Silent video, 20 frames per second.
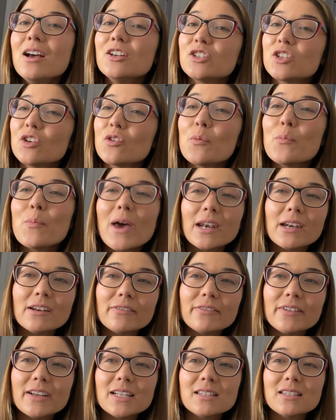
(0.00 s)
So the
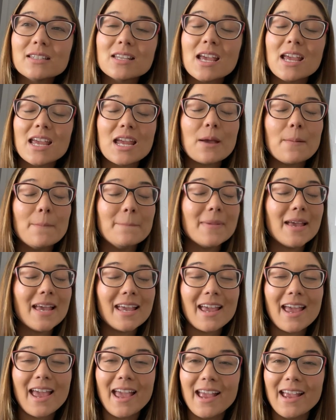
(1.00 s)
benefits, it
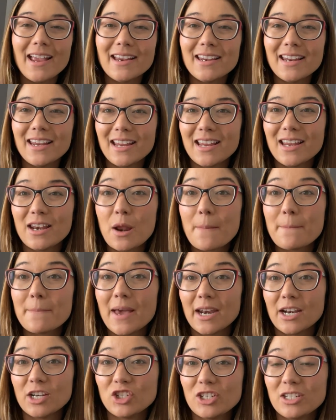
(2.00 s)
may aid in
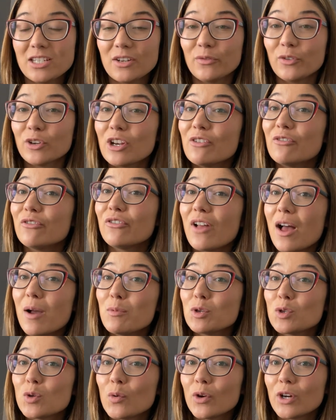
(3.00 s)
managing different
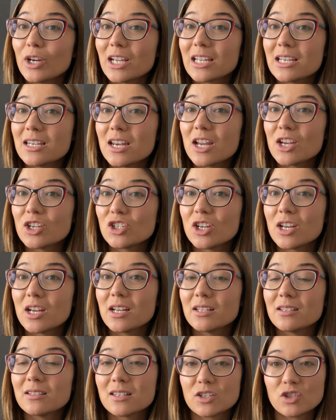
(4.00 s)
inflammatory
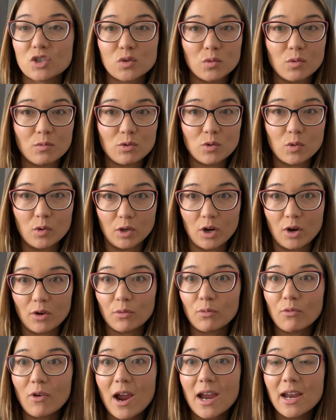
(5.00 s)
conditions such as rheumatoid
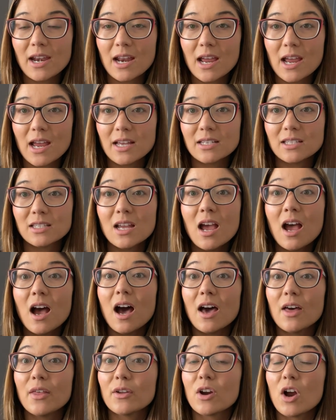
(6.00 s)
arthritis,
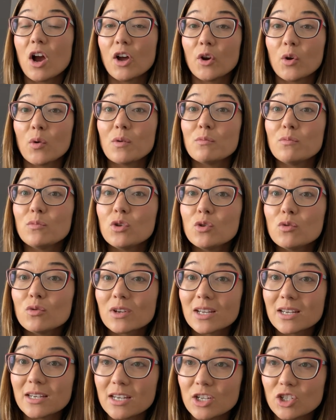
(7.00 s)
other autoimmune
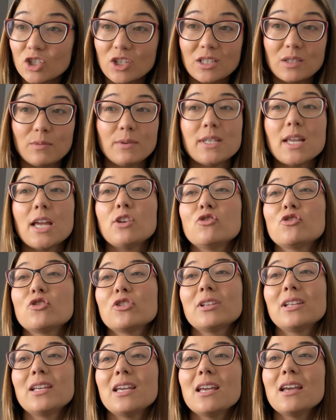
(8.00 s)
conditions
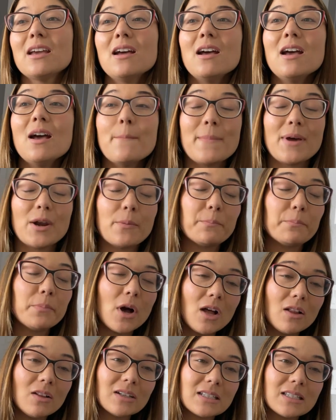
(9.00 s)
potentially,
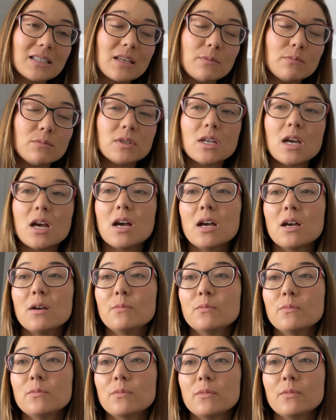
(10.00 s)
metabolic
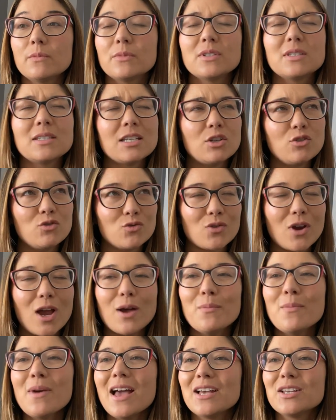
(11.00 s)
syndrome,
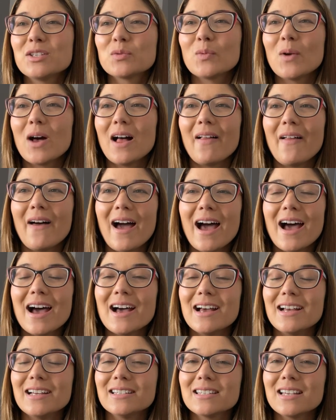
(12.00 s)
as well
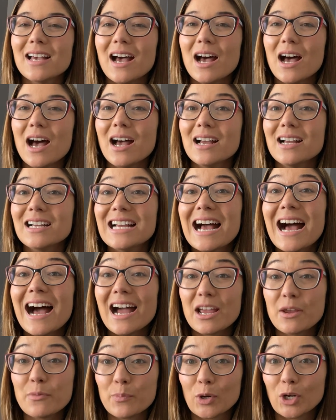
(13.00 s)
as
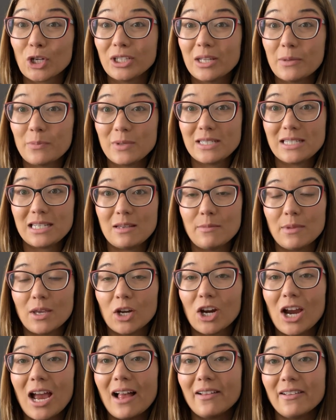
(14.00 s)

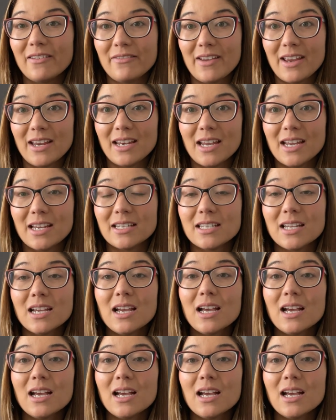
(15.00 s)
hyperlipidemia or elevated